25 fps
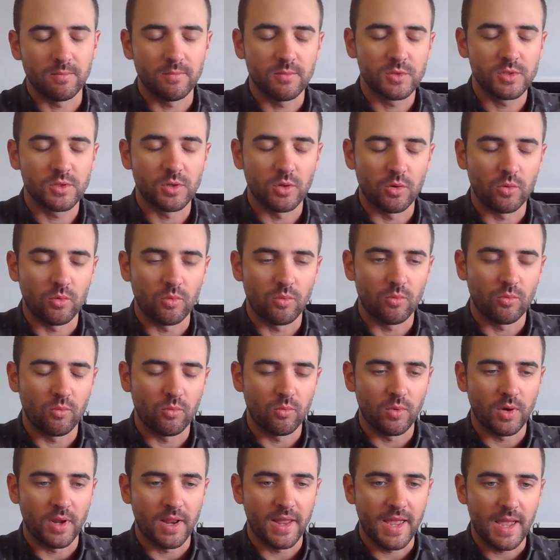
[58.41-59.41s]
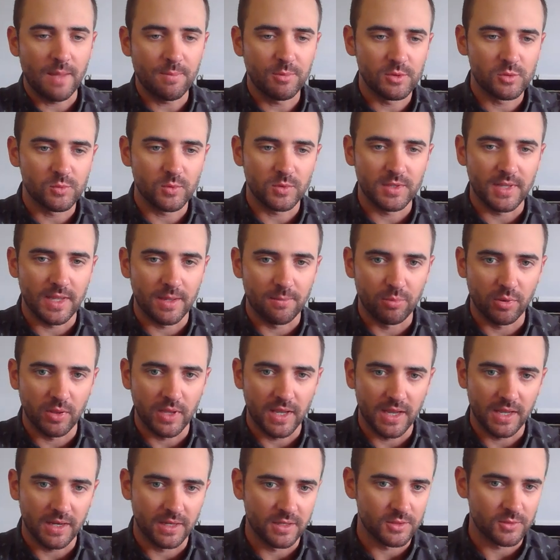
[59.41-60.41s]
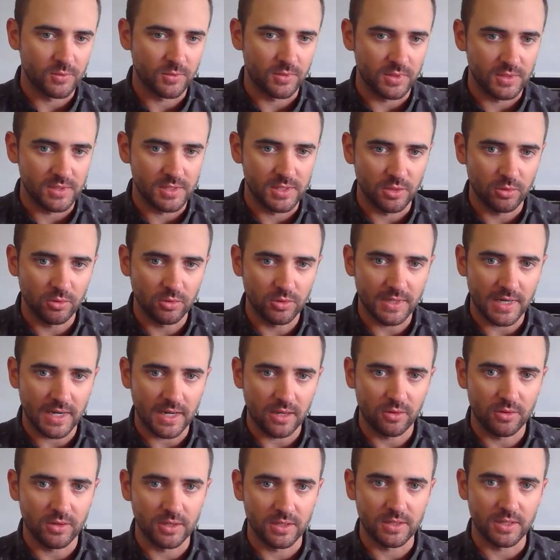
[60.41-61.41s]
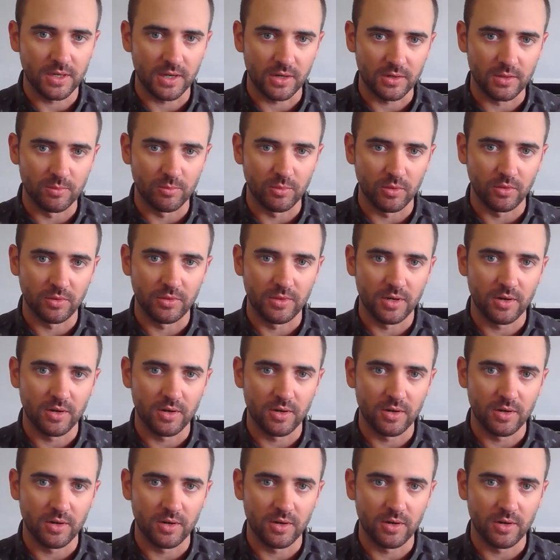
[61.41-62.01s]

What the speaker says: So what happens with that plan is with a $0 deductible,